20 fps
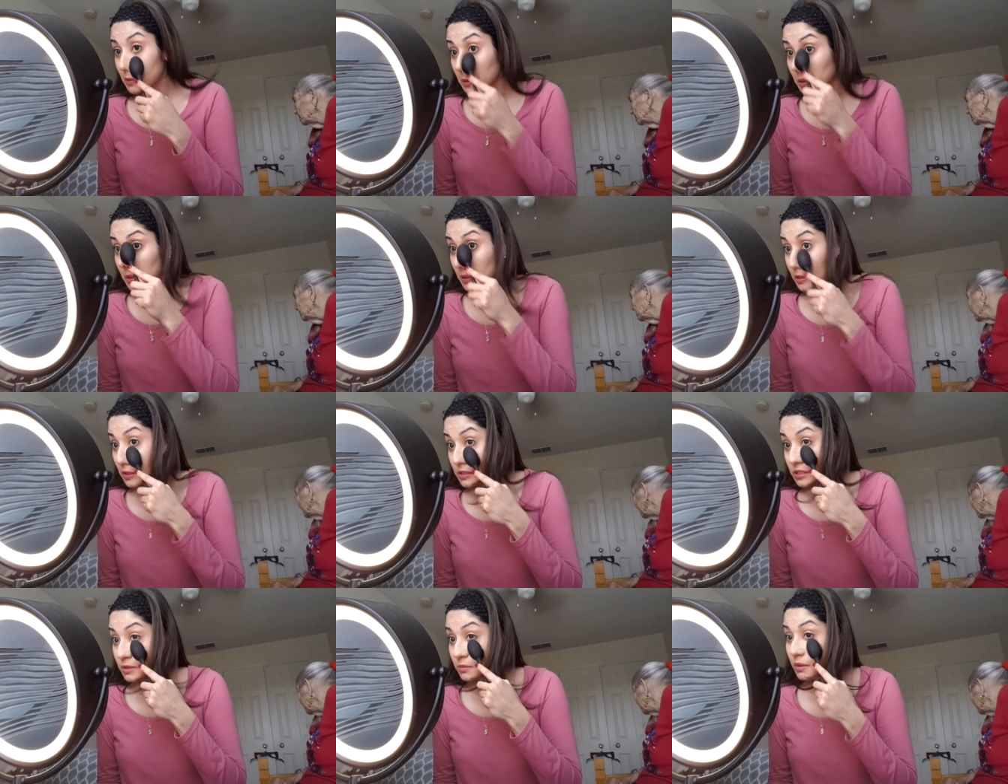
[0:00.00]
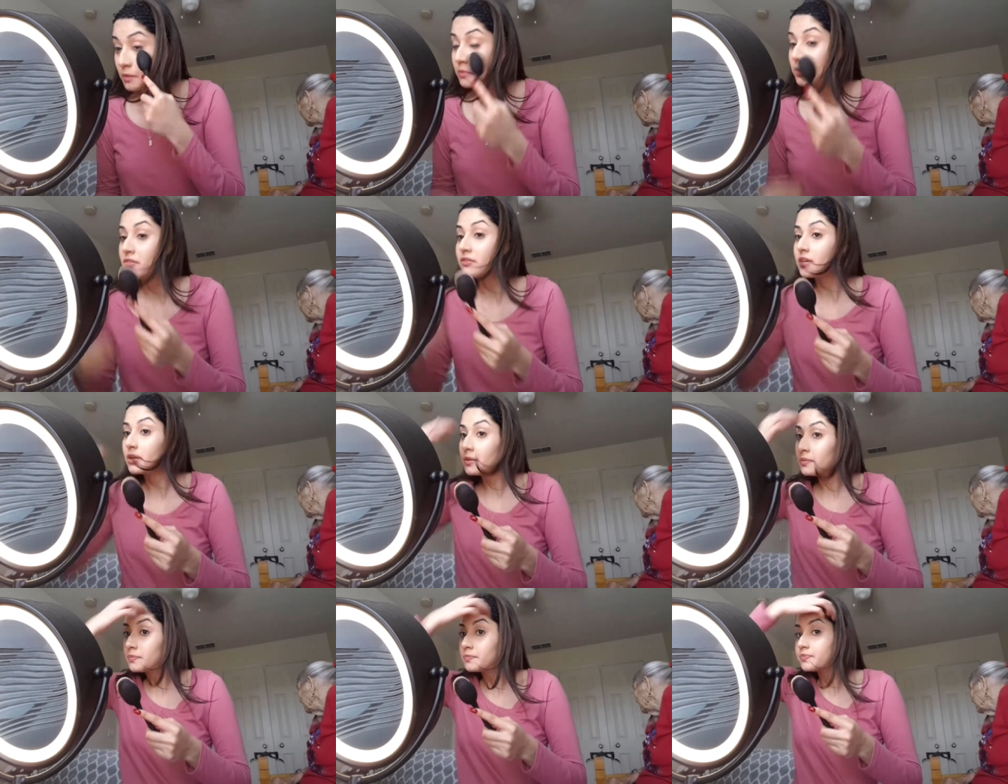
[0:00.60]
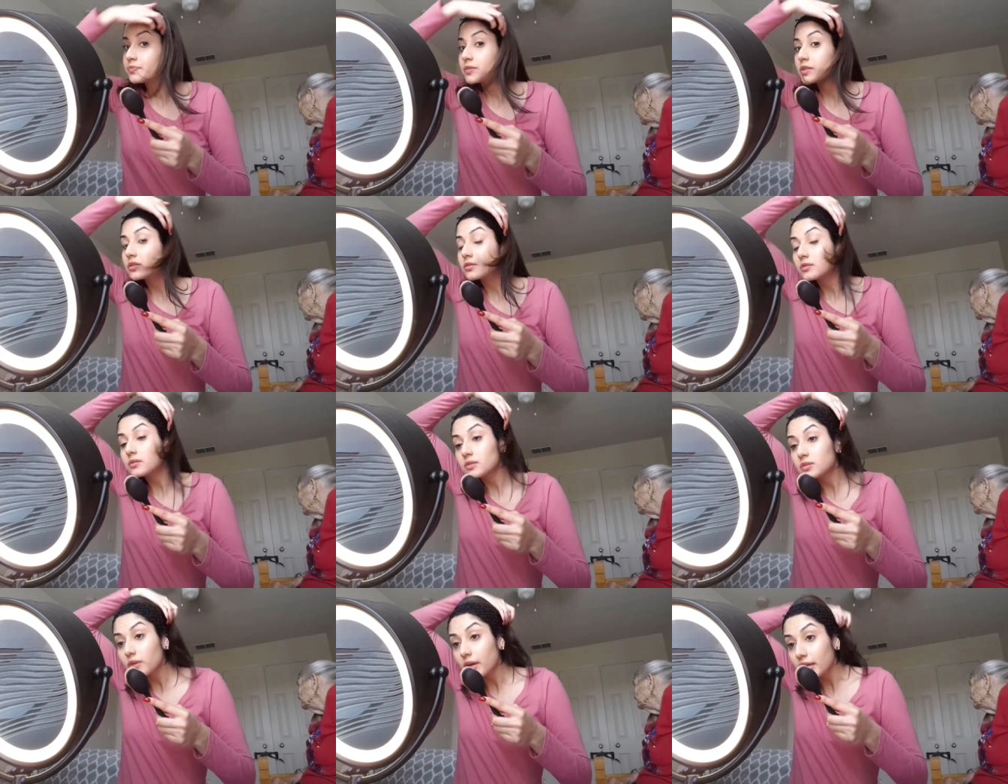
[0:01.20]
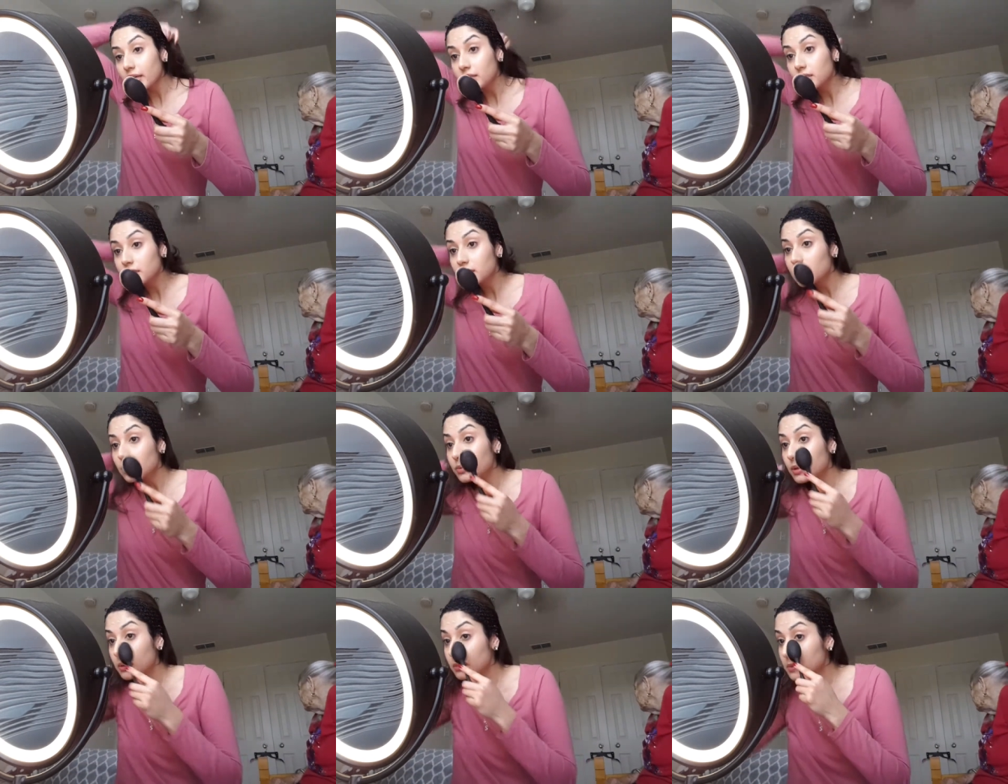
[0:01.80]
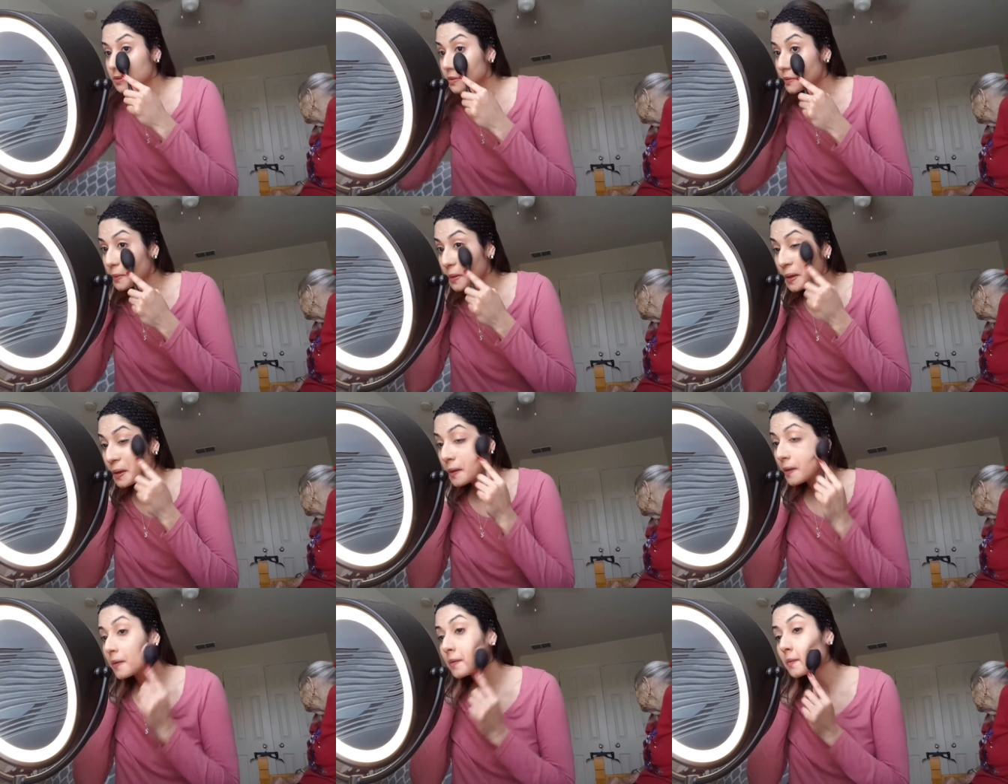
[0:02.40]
gonna look into my mirror so I can see what I'm doing.